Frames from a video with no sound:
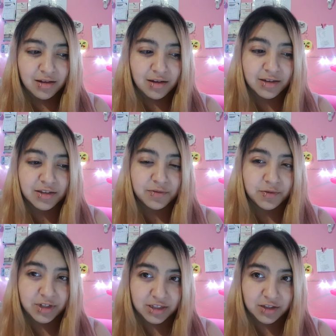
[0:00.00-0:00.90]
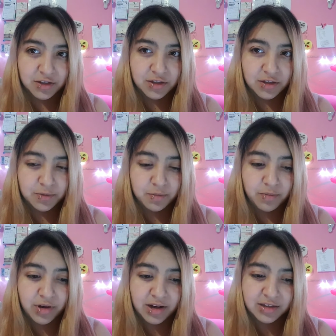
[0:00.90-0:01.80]
because of reasons
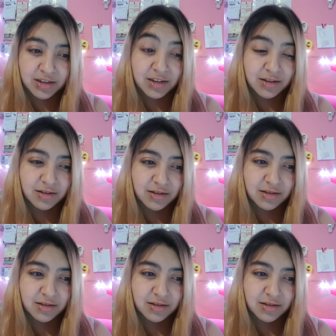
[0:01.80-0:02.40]
but